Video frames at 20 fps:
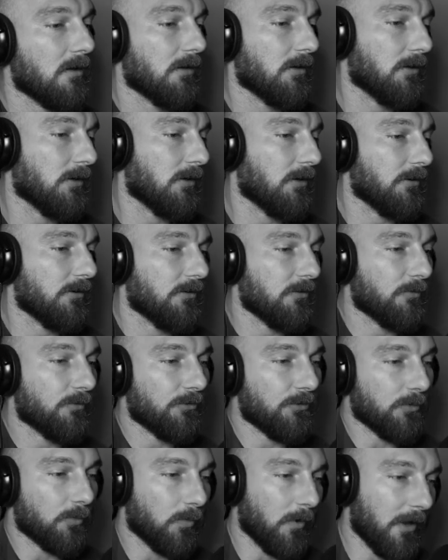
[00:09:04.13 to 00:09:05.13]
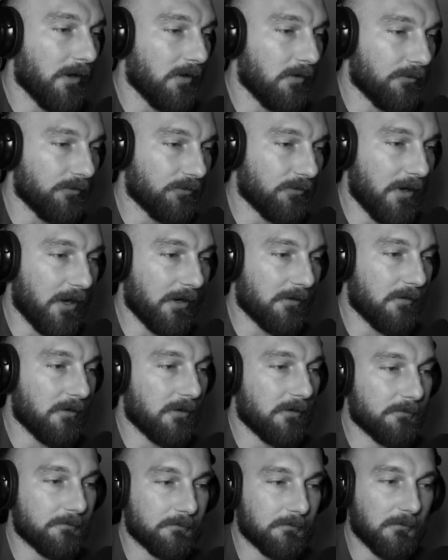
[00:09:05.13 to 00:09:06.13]
You're right on track
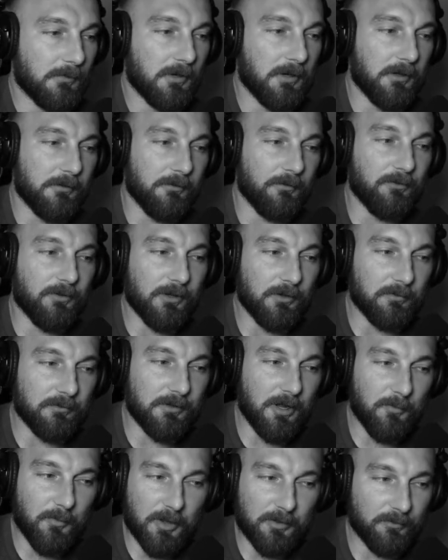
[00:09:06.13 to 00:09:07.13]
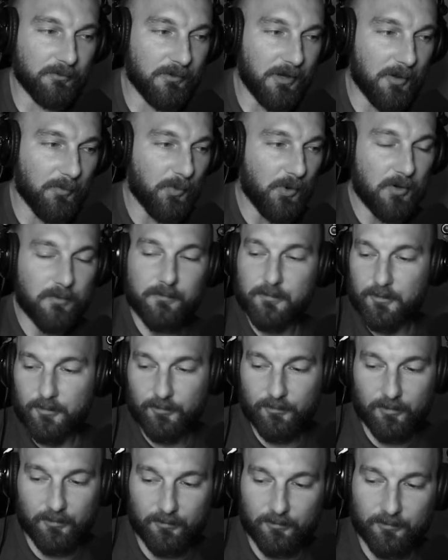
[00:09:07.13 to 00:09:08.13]
there. The single dumbbell step
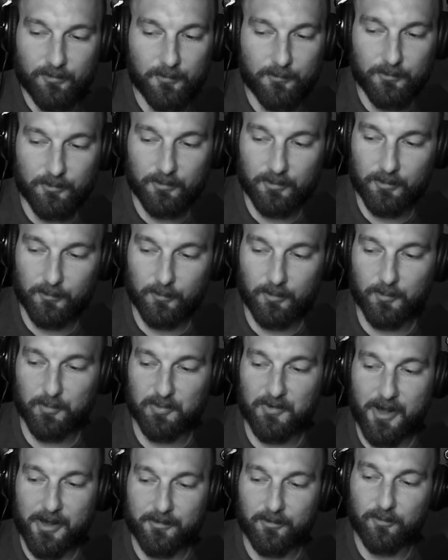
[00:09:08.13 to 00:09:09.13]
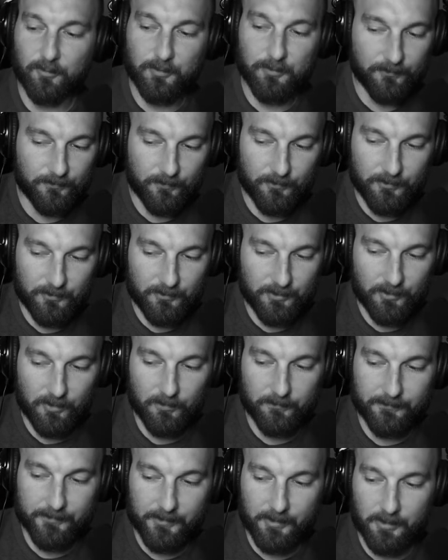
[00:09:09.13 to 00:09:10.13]
overs, this is something you're going to want to practice before you get
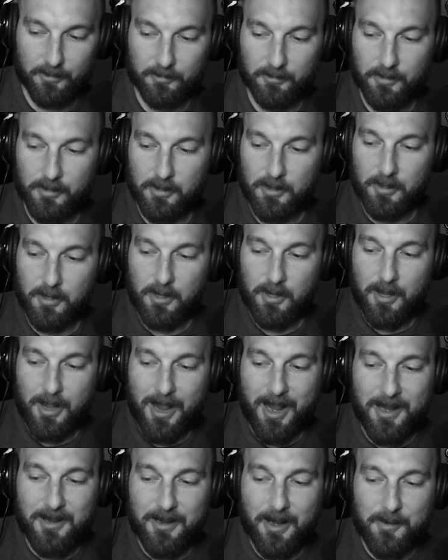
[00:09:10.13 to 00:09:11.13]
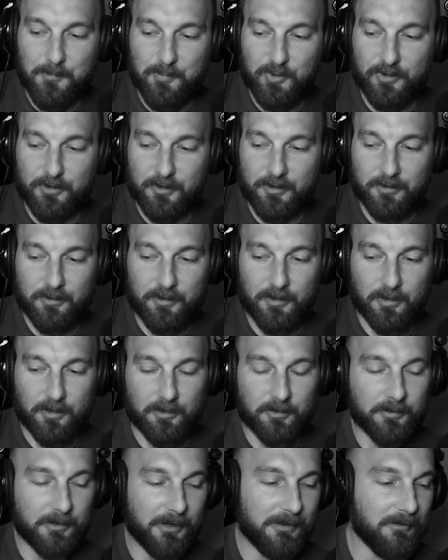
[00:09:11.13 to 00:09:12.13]
over there. I put in
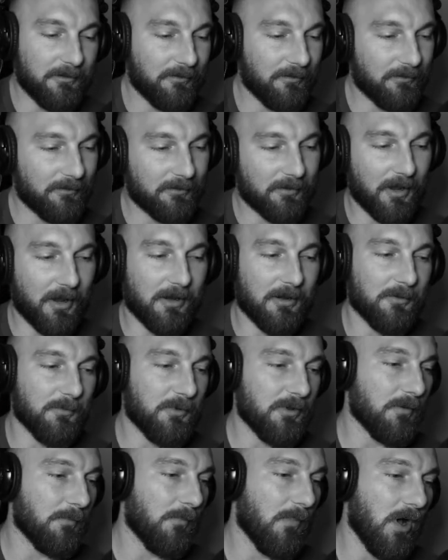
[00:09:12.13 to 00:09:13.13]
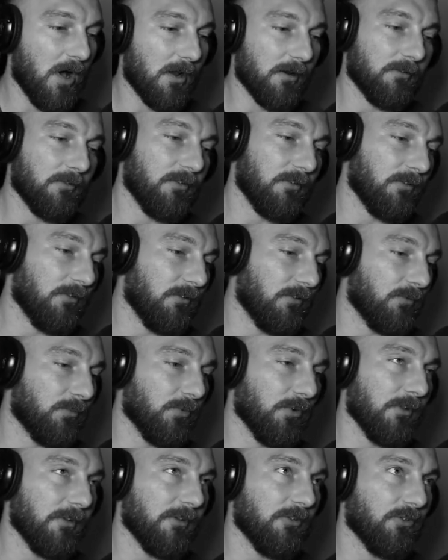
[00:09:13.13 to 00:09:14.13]
there, and this is kind of being modest. This is
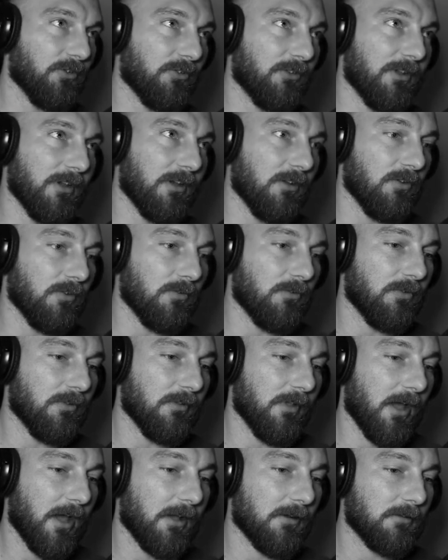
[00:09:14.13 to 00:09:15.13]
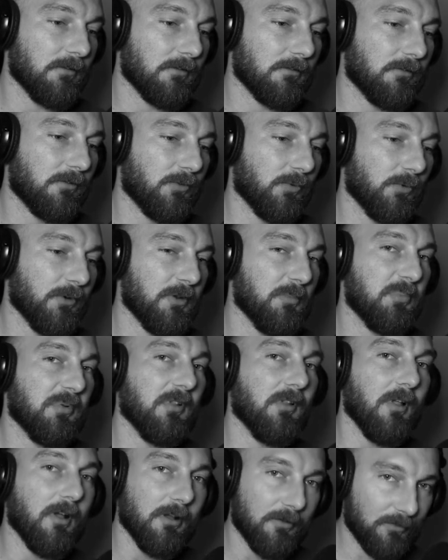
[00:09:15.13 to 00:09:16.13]
really just getting you to that
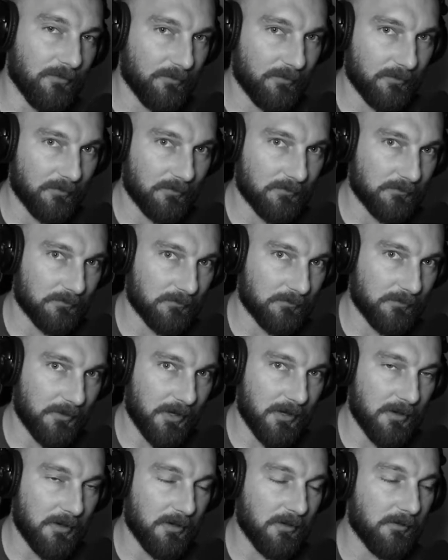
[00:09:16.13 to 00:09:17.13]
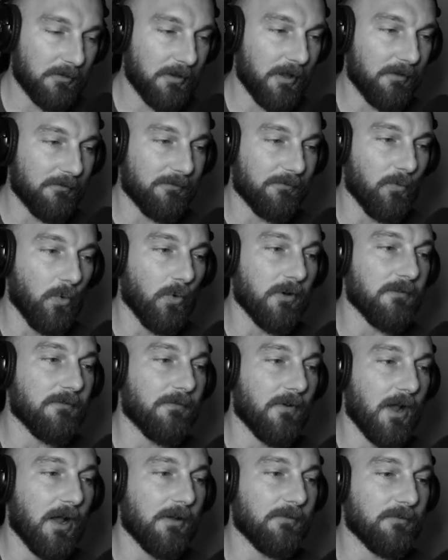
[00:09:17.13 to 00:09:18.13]
3+ right now at
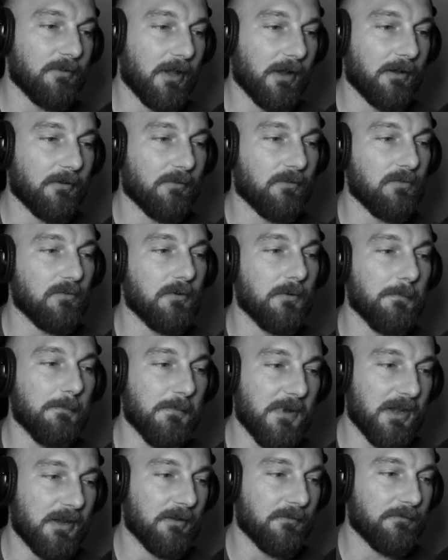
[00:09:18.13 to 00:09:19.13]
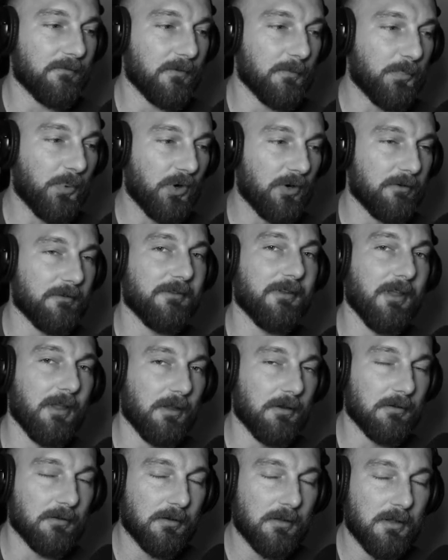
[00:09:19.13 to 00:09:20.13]
45 seconds to a minute for per 10.